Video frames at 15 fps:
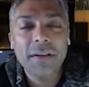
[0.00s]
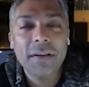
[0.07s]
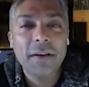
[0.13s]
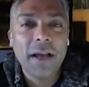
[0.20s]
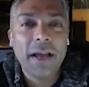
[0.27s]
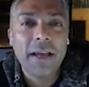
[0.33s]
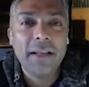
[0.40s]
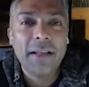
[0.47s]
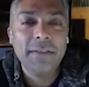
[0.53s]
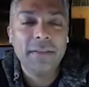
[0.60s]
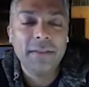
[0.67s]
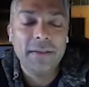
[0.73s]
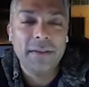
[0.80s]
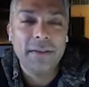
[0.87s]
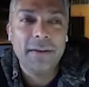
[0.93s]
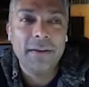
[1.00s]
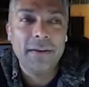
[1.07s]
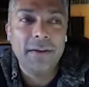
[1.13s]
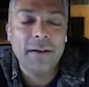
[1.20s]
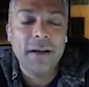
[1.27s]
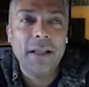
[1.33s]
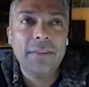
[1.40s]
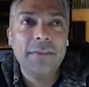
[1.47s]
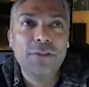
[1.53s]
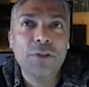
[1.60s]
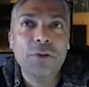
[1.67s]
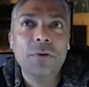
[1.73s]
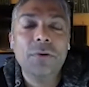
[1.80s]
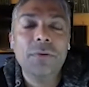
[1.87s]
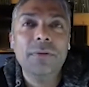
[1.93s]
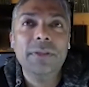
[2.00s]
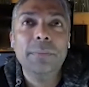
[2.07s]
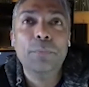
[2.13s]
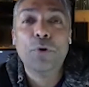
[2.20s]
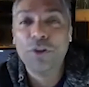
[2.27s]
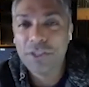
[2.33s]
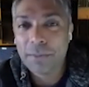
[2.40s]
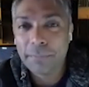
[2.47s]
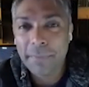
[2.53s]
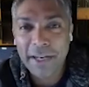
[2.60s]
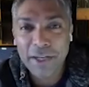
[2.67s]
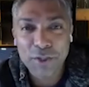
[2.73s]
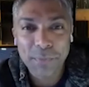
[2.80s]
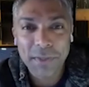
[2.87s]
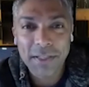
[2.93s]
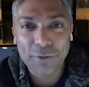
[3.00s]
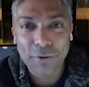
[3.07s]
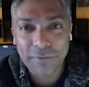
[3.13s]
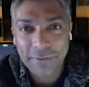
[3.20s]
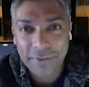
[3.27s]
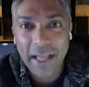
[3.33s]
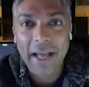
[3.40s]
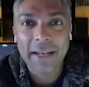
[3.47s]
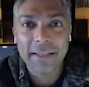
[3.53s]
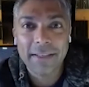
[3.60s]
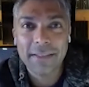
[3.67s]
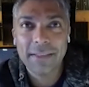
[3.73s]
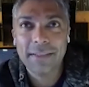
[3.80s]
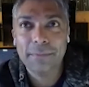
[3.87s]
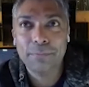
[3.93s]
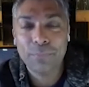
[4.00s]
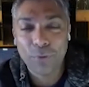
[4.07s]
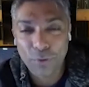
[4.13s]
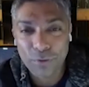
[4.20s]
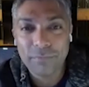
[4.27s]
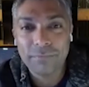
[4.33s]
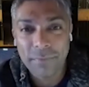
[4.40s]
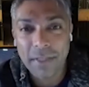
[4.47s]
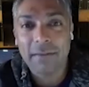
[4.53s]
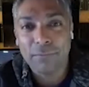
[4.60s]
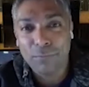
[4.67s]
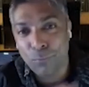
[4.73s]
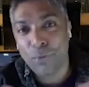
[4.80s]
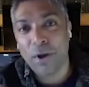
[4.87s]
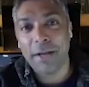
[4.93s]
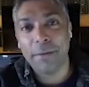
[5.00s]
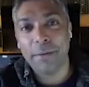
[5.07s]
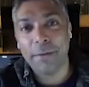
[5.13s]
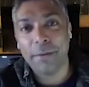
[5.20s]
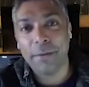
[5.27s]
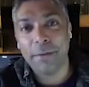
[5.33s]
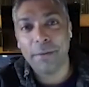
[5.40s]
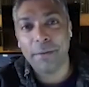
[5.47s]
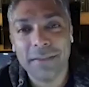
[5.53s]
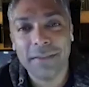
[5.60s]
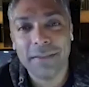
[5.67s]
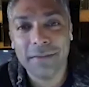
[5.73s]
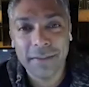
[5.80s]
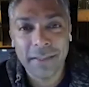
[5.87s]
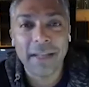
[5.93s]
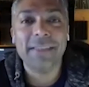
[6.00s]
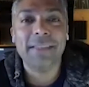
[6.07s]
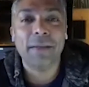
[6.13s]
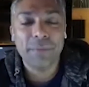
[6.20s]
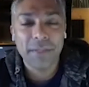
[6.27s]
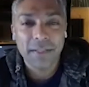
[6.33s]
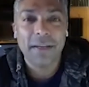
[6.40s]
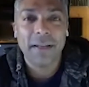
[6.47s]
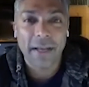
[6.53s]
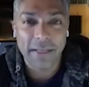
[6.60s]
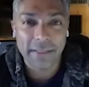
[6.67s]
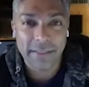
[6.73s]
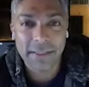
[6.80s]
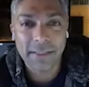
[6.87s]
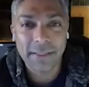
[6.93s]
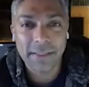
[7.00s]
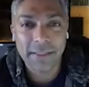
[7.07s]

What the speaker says: And so the project management of that wide project, that's something that I did.